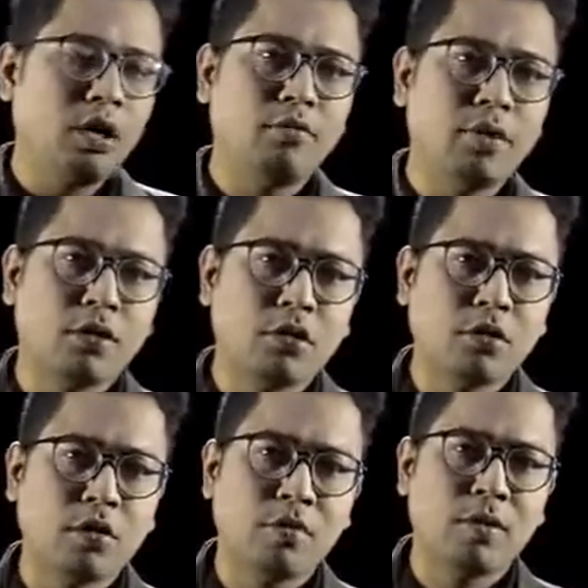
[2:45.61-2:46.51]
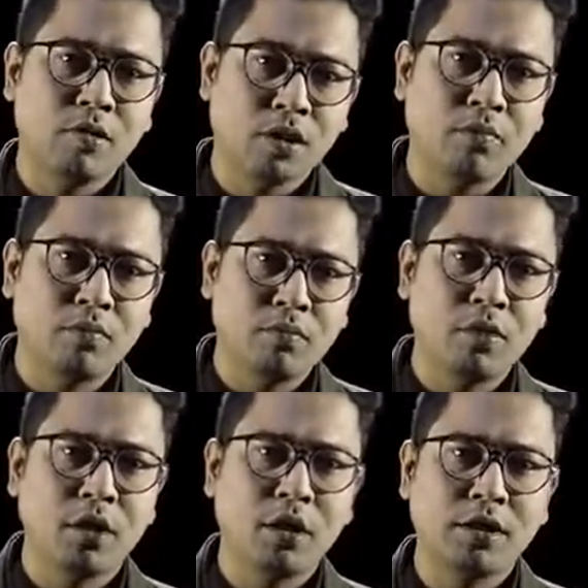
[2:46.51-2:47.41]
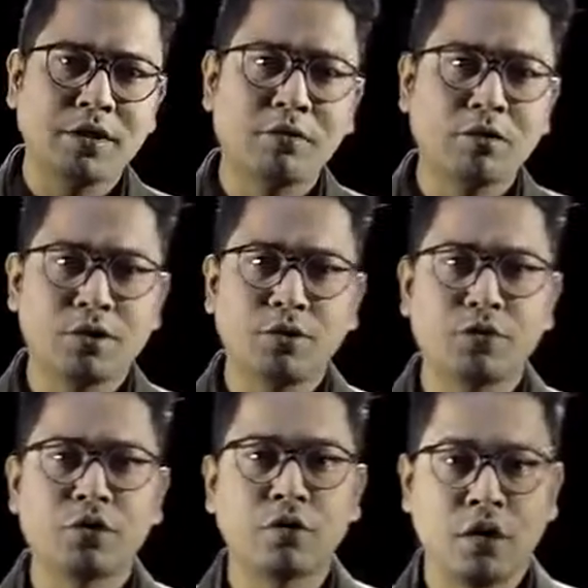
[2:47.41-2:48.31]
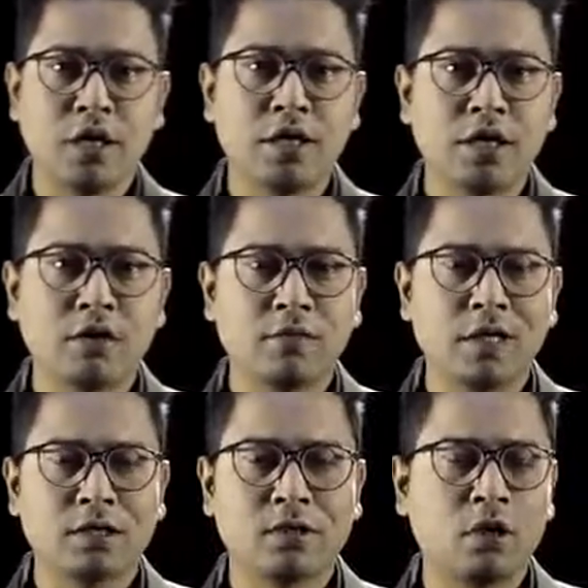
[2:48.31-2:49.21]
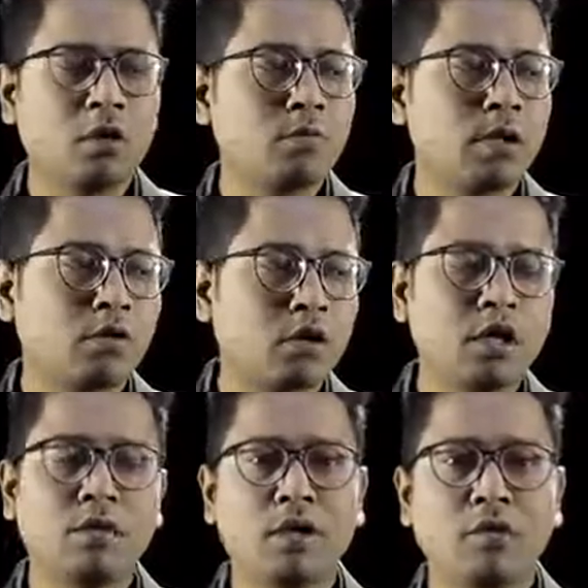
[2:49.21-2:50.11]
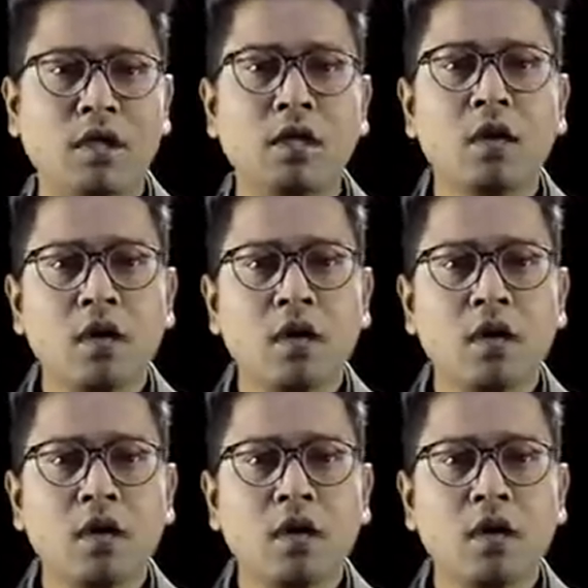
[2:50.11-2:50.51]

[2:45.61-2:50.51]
we are not talking about a written constitution or anything of that sort. We are talking about the